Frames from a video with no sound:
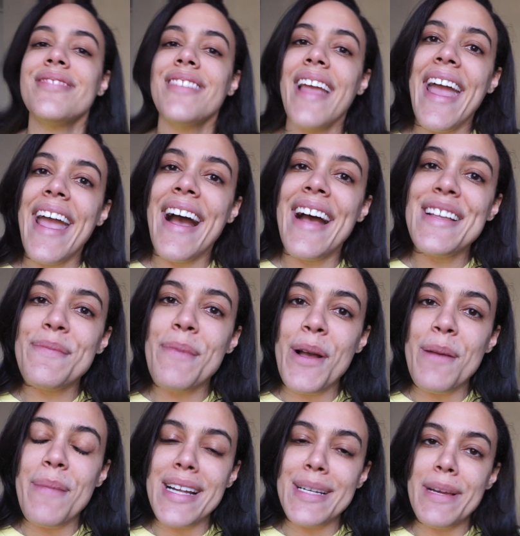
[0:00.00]
Hey guys,
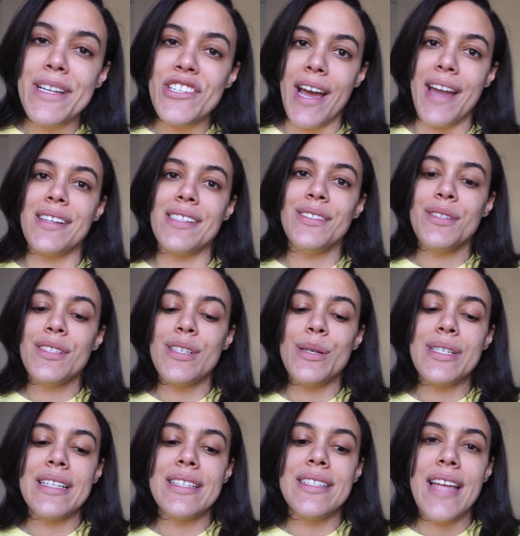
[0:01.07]
welcome back to my channel. So
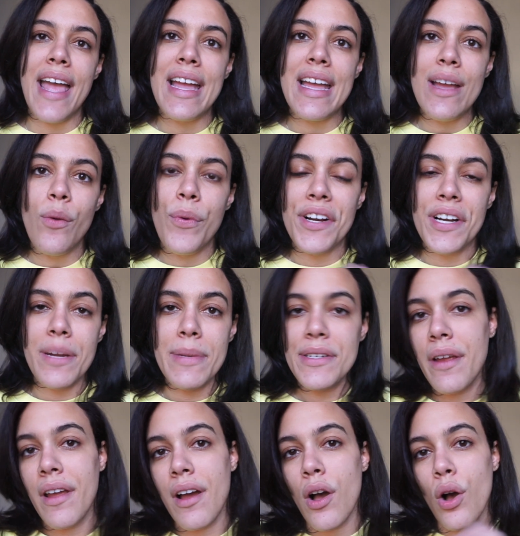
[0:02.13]
today we're going to be
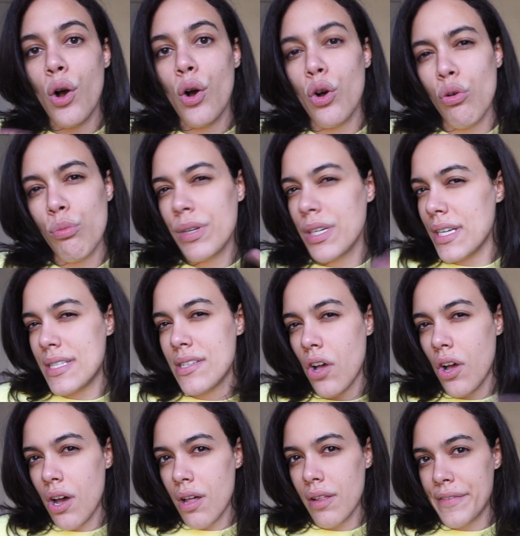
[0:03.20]
doing a home goods
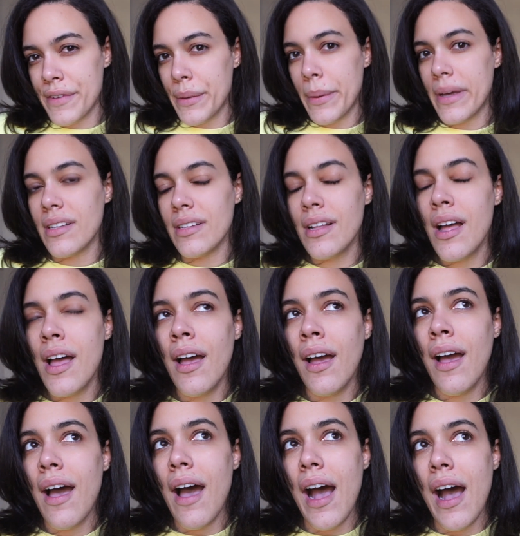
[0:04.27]
haul, if you will.
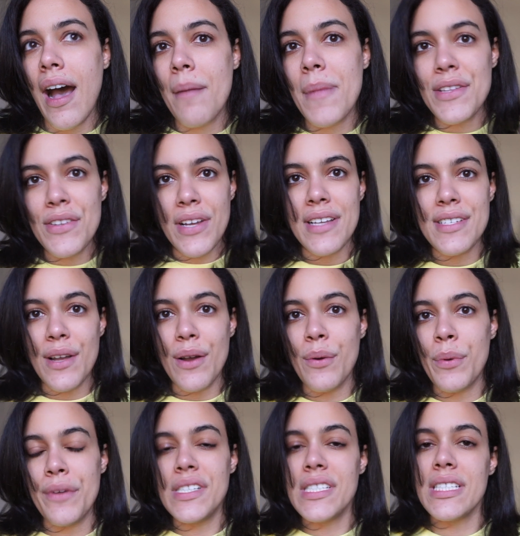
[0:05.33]
As you guys know,
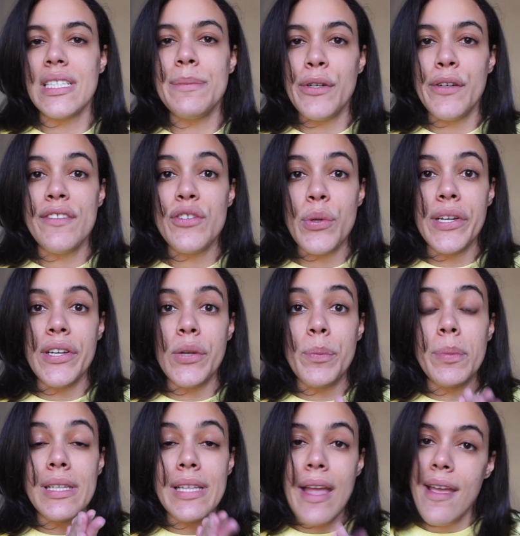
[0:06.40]
we recently moved to a new
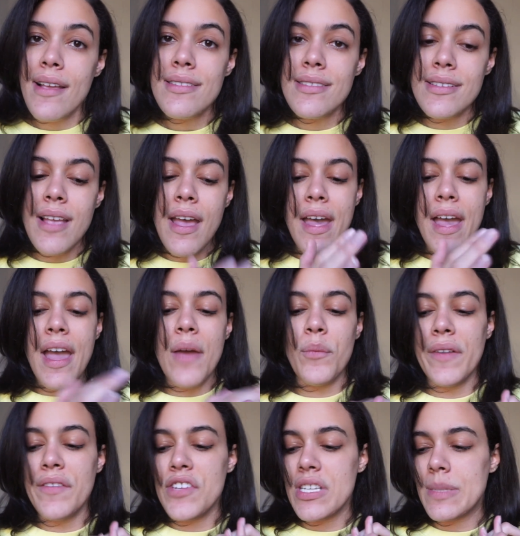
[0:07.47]
place and
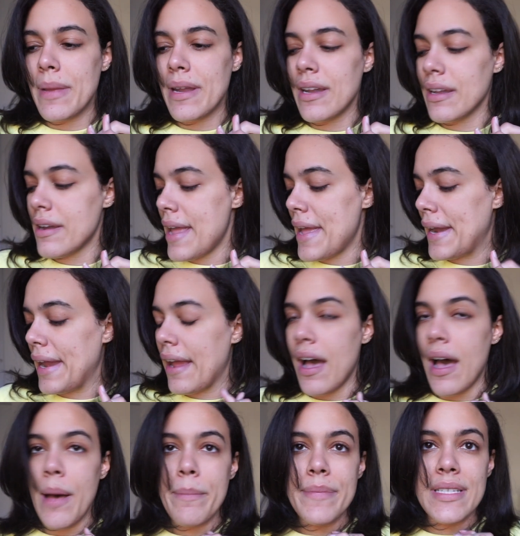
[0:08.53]
we've just been hitting
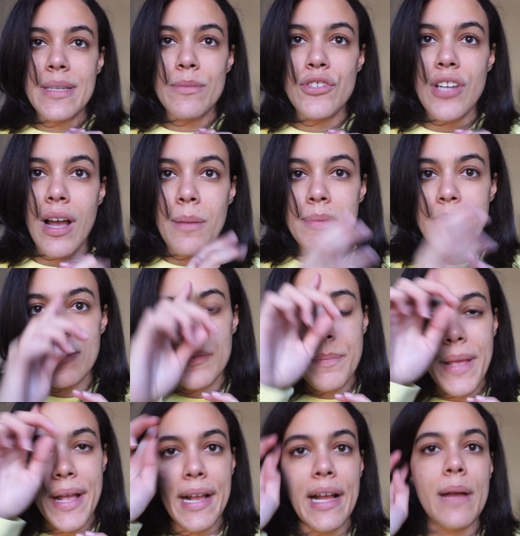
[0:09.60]
up some shops,
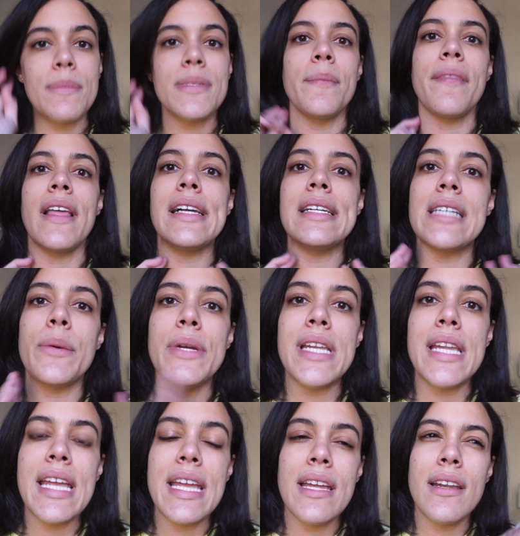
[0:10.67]
picking up some things that we
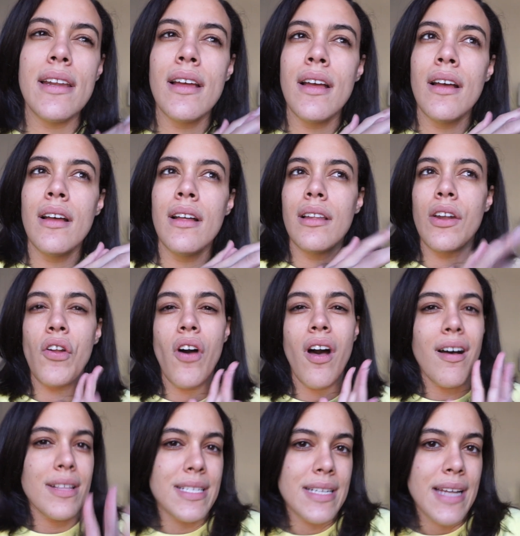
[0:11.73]
need, little
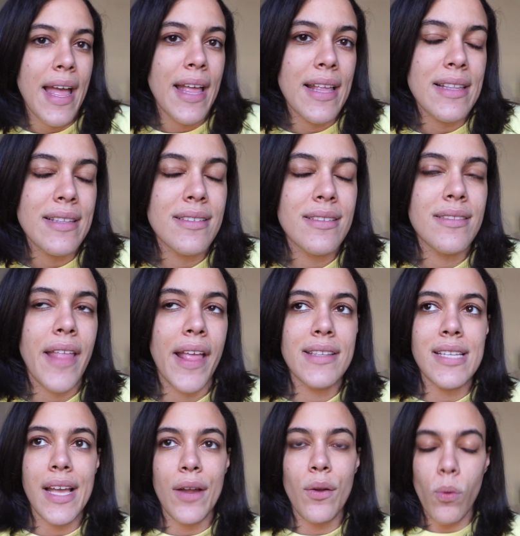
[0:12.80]
odds and ends,
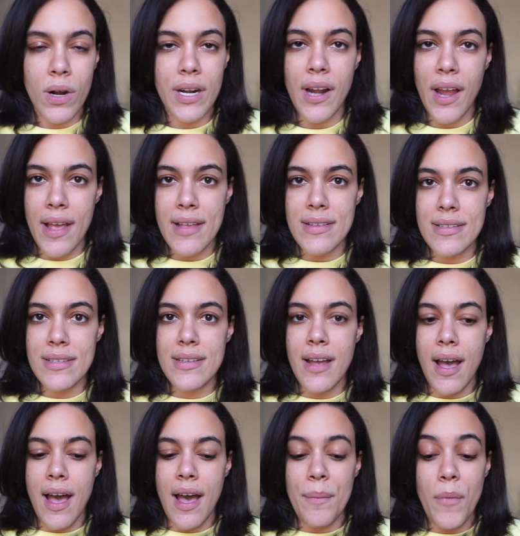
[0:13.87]
things to get organized,
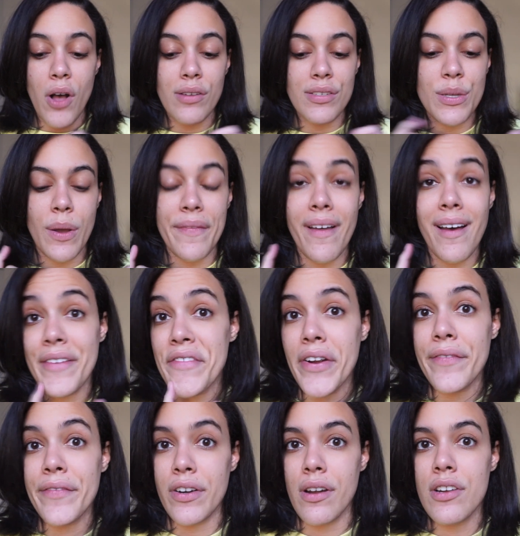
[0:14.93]
also on the hunt
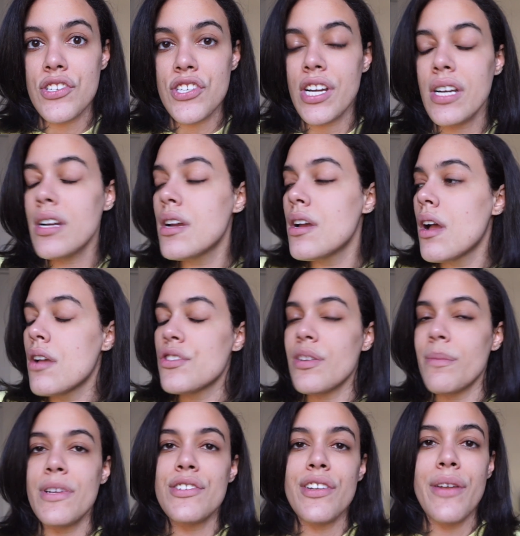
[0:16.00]
for furniture.
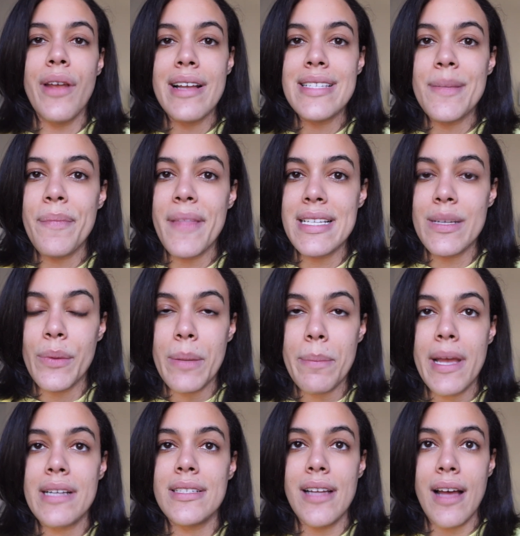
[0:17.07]
So I'm going to show you guys some things that we
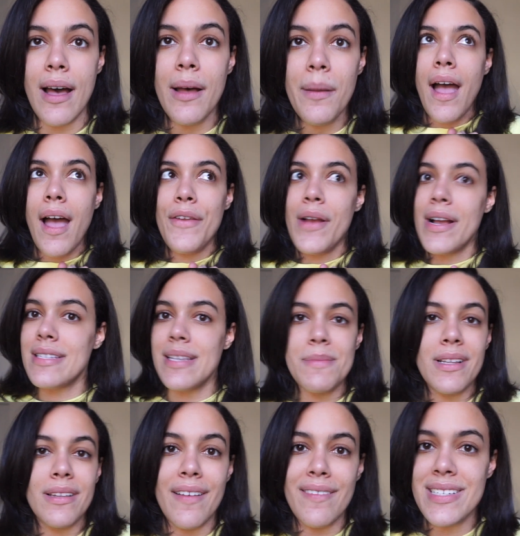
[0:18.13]
picked up. You guys seem
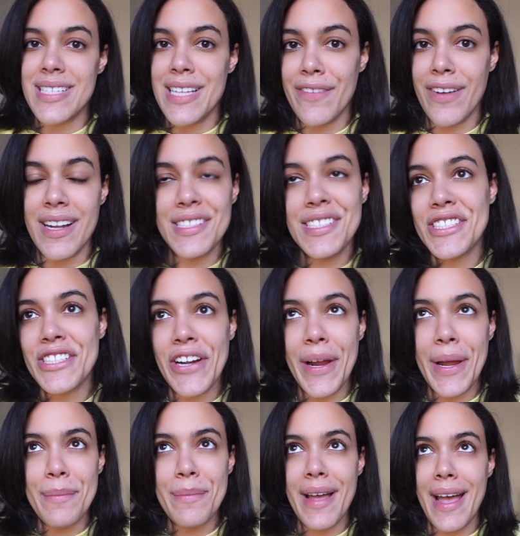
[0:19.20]
to love this stuff on
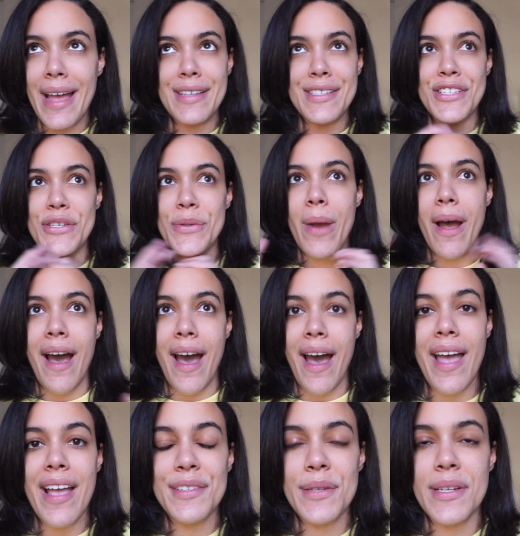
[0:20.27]
Instagram, as do
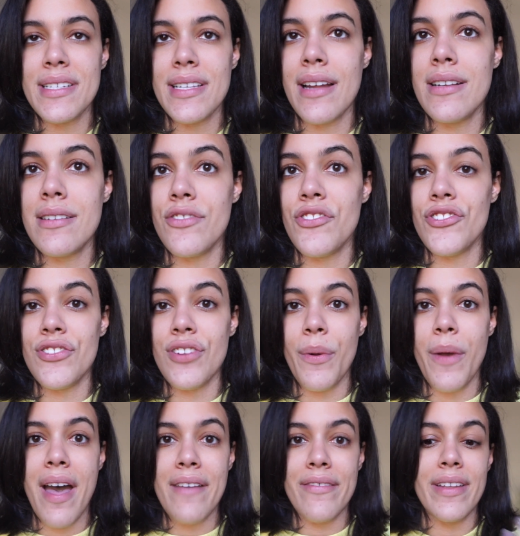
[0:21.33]
I, so I decided to just
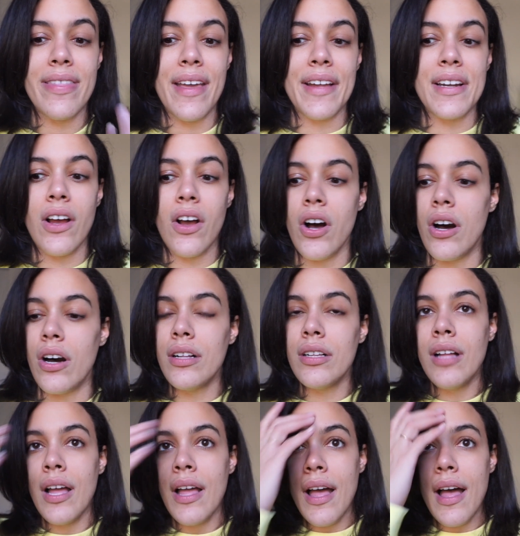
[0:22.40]
throw everything in a
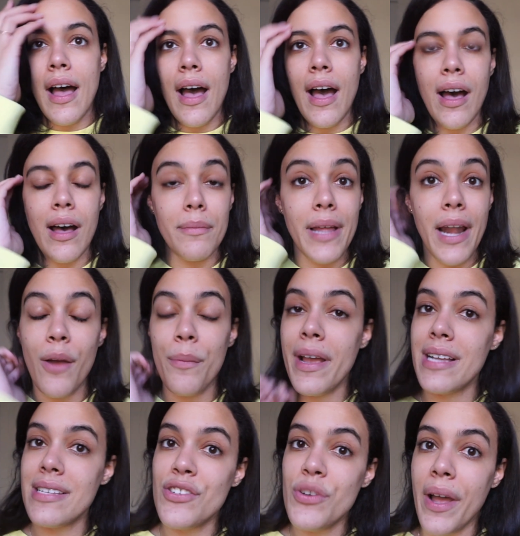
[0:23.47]
haul. And I hope you
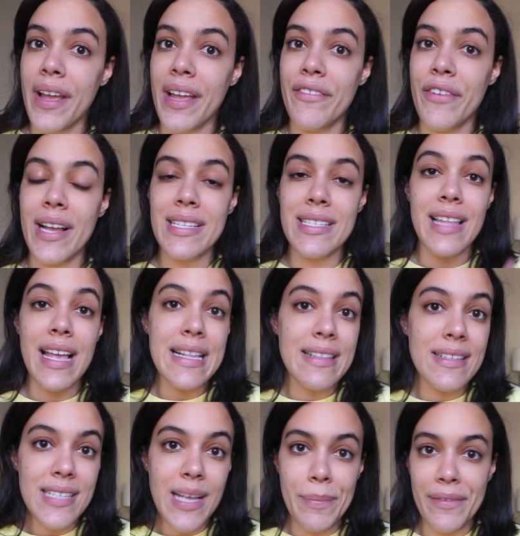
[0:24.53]
guys enjoy. If you guys like
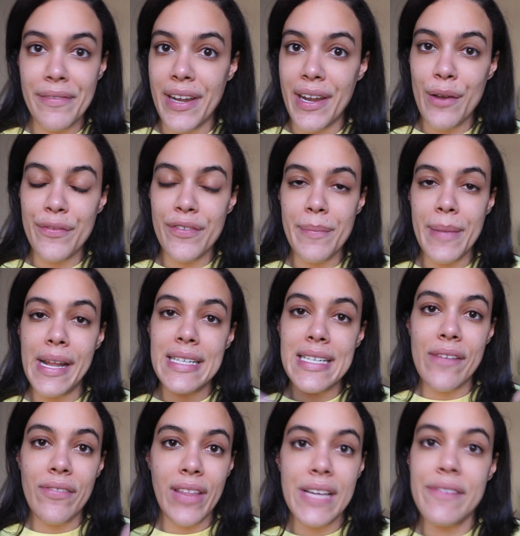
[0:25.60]
this type of video from me,
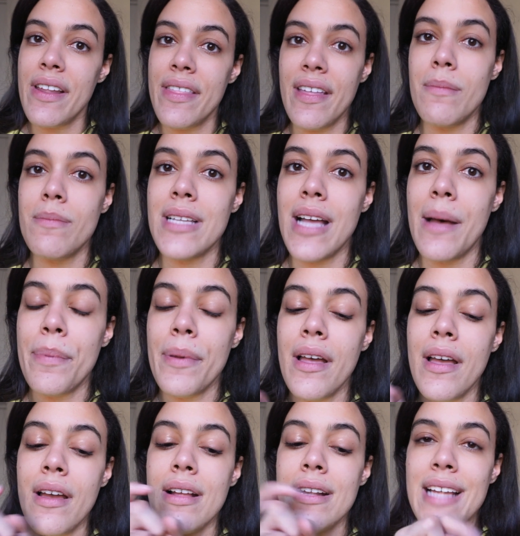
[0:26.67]
definitely give it a thumbs up
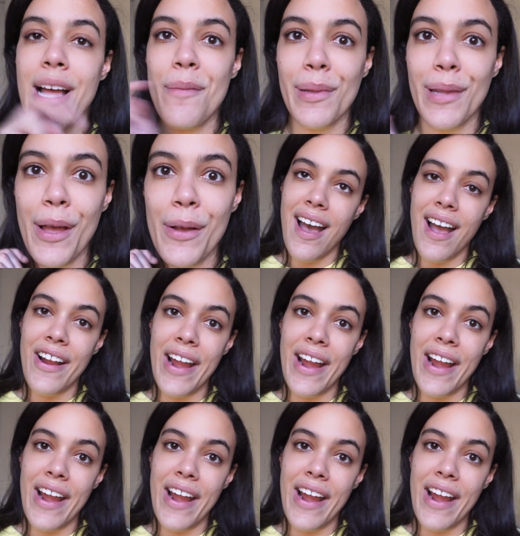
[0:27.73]
down below.